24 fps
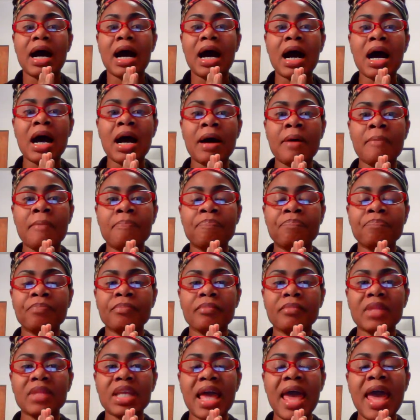Um,
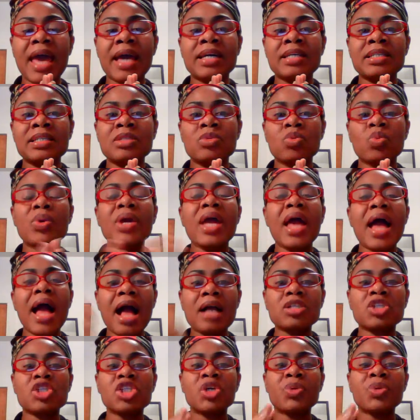and we
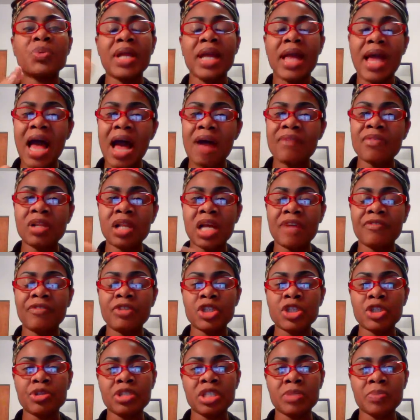actually already have a life
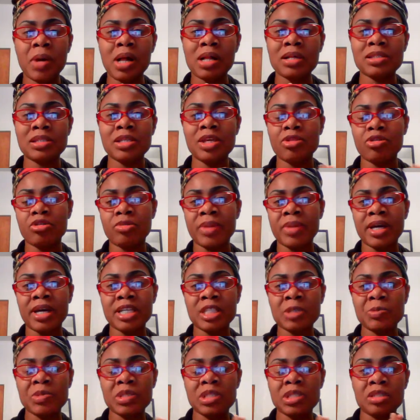insurance policy through my
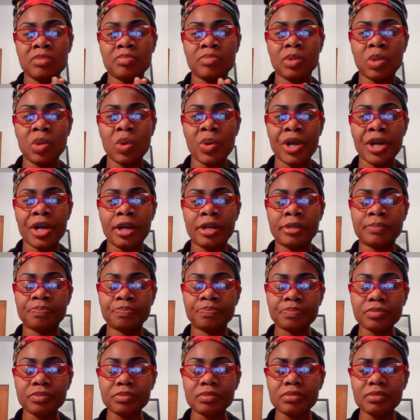husband's employer,
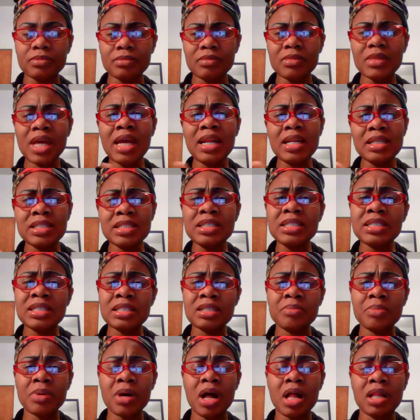and it's a
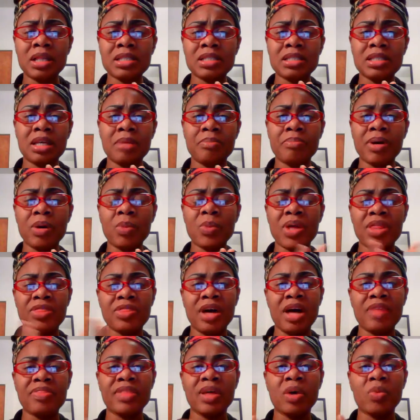decent policy, but we
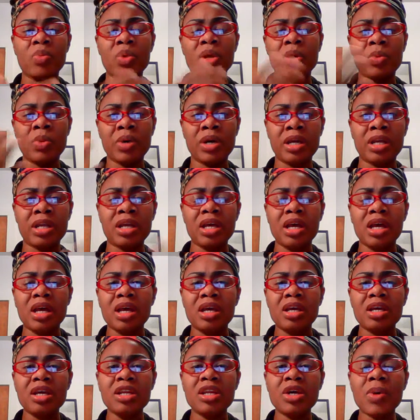thought that we would,
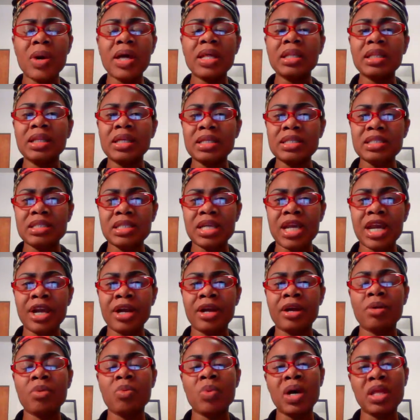at least
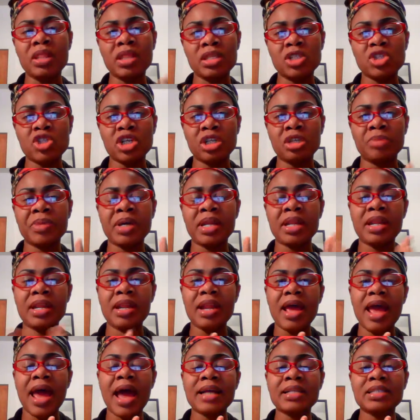hear what these gentlemen
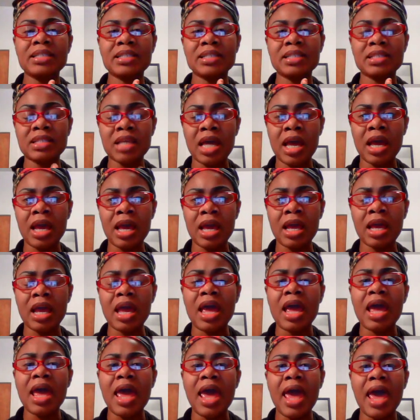had to say
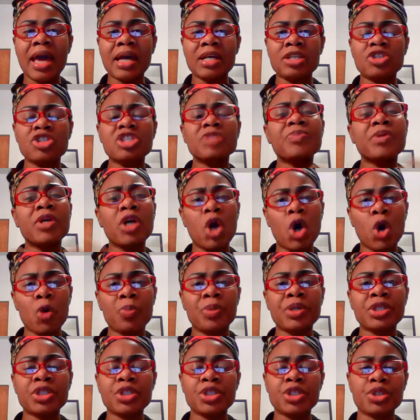and just be
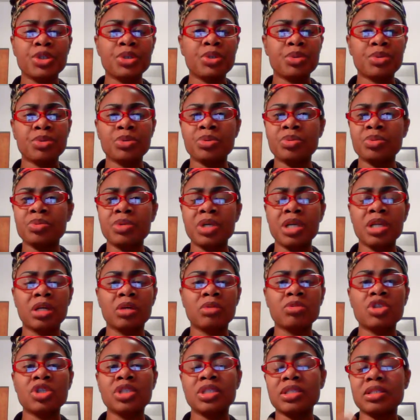open to,
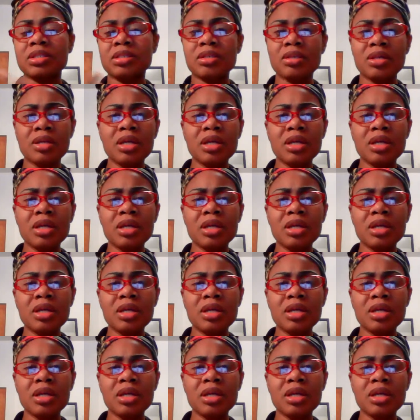just